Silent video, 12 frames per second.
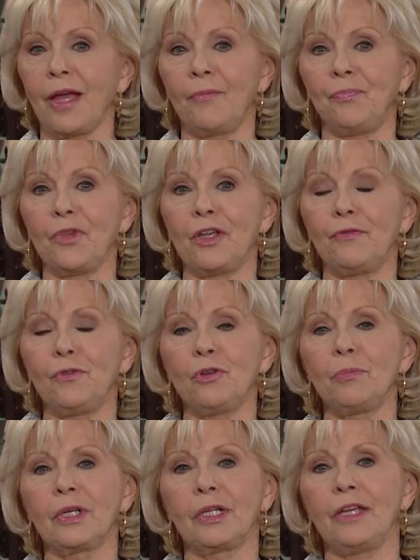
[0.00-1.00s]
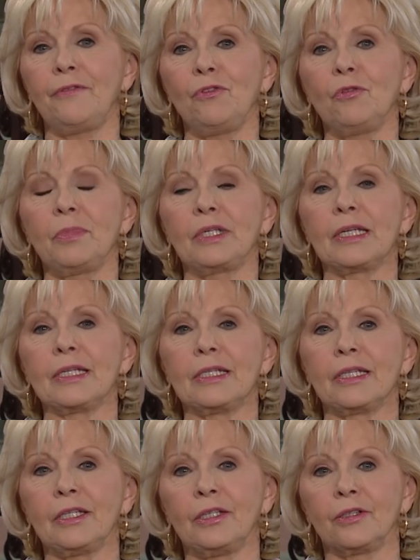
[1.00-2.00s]
that if you be, if you begin
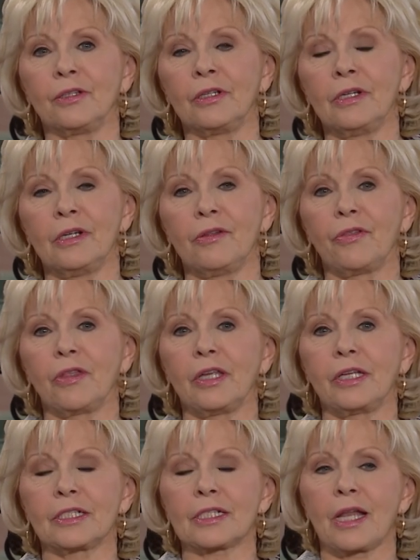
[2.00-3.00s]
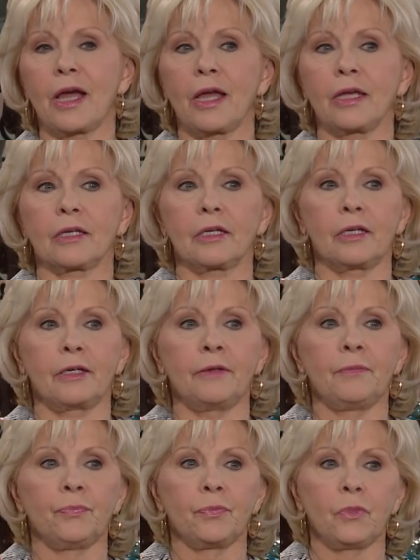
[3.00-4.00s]
to hear things like, uh,
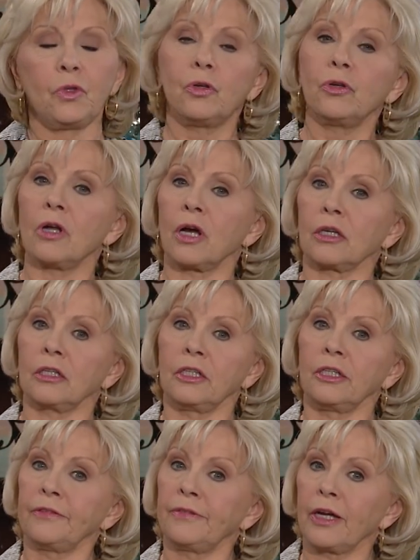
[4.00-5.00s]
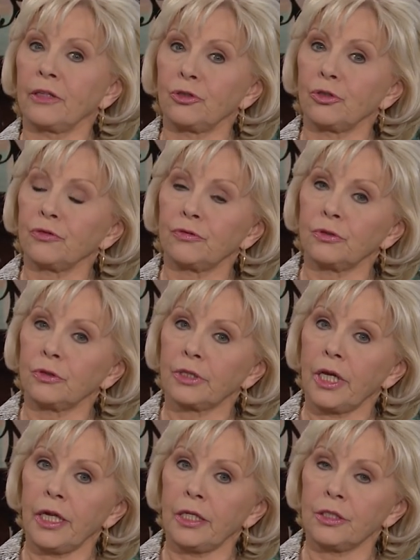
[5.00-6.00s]
you're not gonna live out your full
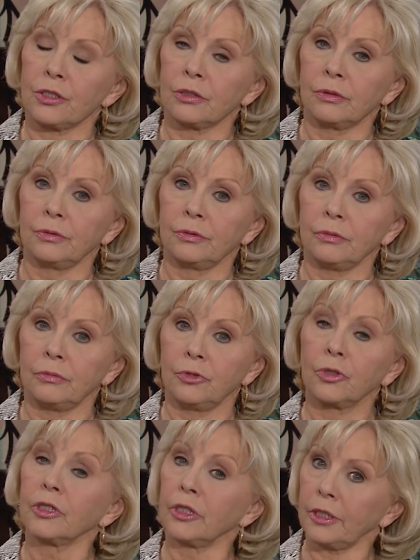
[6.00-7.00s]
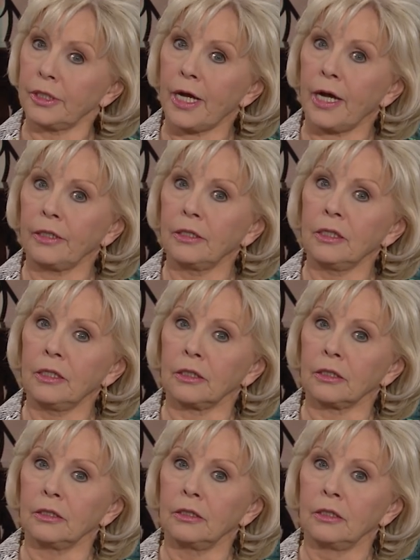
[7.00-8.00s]
days, you're gonna die
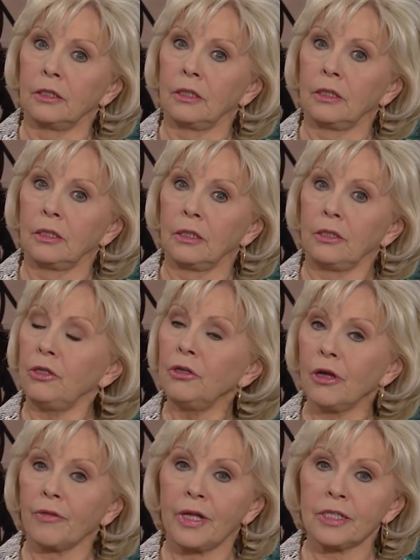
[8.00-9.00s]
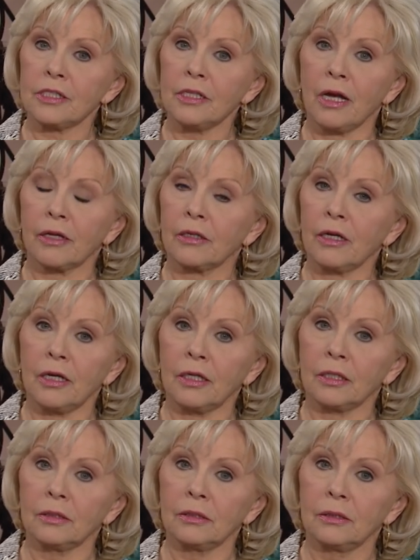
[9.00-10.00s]
young, you know that's not
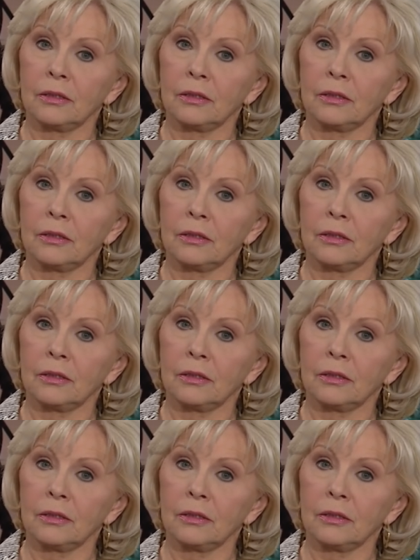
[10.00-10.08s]
God,